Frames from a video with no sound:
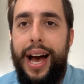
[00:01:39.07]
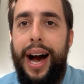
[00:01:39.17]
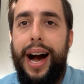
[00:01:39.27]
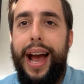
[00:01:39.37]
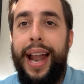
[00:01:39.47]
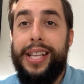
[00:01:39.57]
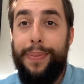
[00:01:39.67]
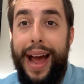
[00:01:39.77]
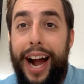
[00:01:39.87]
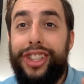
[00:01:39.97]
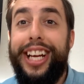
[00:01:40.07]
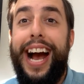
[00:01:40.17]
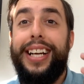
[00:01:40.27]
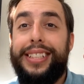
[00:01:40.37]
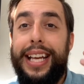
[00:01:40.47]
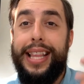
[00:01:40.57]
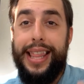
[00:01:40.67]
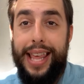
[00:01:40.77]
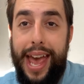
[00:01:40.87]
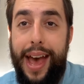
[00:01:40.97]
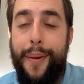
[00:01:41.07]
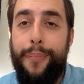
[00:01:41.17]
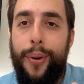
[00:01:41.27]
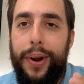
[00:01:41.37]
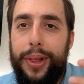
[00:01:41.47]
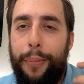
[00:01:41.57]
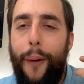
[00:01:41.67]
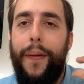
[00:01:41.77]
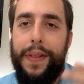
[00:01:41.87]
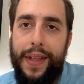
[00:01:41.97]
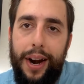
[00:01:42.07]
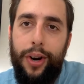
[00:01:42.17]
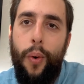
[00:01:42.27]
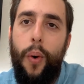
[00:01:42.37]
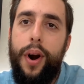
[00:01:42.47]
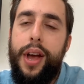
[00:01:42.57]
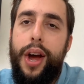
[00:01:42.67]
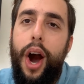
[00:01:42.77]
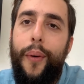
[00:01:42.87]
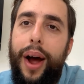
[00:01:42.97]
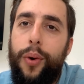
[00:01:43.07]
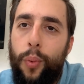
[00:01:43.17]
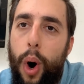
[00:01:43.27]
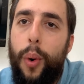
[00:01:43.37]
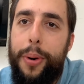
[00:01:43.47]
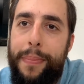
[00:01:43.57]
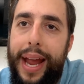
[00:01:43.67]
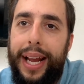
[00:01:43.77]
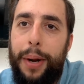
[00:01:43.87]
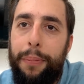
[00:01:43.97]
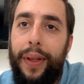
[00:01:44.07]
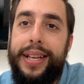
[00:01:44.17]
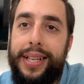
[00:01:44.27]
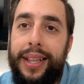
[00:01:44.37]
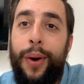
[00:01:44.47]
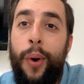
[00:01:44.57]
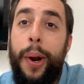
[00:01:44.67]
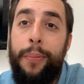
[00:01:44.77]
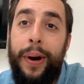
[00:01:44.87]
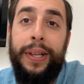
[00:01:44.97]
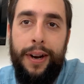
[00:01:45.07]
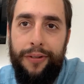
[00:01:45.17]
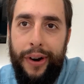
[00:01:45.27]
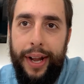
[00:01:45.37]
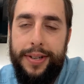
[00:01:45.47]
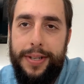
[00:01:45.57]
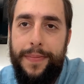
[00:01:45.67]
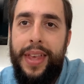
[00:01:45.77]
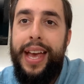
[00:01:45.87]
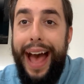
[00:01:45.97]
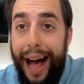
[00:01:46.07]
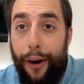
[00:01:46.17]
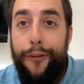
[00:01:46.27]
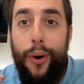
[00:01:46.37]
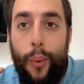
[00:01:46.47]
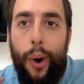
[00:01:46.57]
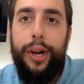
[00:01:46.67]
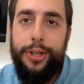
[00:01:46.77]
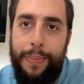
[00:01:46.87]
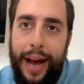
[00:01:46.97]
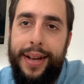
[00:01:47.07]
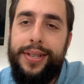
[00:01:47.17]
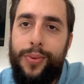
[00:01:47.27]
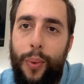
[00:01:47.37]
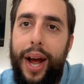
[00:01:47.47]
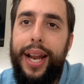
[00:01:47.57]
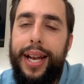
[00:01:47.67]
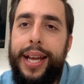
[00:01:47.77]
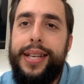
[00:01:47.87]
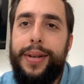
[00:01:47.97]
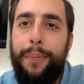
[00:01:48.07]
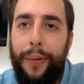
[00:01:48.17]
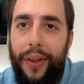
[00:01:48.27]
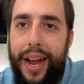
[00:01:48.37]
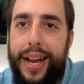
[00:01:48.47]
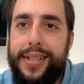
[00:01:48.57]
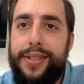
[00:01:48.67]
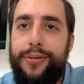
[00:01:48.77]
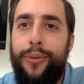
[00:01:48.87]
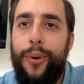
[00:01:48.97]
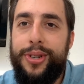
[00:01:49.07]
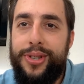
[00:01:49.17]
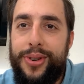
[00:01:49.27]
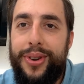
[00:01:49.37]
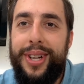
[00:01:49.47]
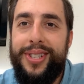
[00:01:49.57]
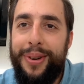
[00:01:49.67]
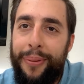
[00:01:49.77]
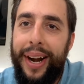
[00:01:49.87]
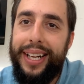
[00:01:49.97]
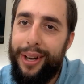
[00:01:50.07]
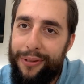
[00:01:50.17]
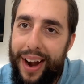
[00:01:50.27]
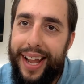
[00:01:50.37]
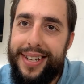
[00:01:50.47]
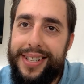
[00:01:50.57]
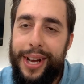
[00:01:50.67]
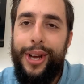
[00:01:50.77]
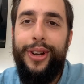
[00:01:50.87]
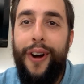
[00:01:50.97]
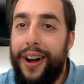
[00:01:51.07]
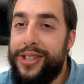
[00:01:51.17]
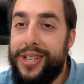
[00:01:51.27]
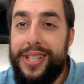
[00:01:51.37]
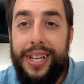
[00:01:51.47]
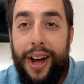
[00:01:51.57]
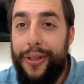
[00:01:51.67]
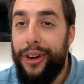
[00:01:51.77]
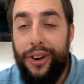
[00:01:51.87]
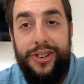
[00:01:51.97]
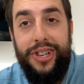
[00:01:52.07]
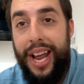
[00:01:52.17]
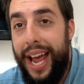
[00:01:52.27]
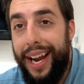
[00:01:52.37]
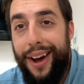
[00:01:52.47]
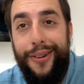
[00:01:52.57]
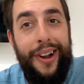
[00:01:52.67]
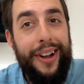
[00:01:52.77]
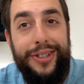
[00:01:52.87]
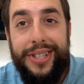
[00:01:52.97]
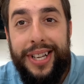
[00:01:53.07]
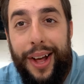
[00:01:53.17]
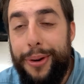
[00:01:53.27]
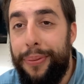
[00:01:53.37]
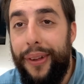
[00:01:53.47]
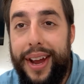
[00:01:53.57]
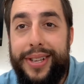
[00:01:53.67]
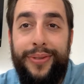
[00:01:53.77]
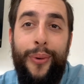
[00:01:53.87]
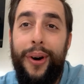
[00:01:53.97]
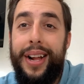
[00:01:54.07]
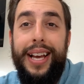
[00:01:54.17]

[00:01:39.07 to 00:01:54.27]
And it's by actually asking them, putting the ball in their court around what would make it a place that they want to bring their friends. Alpha works best when it is a place for students to bring their friends. Not just another Christian hangout, not just another place for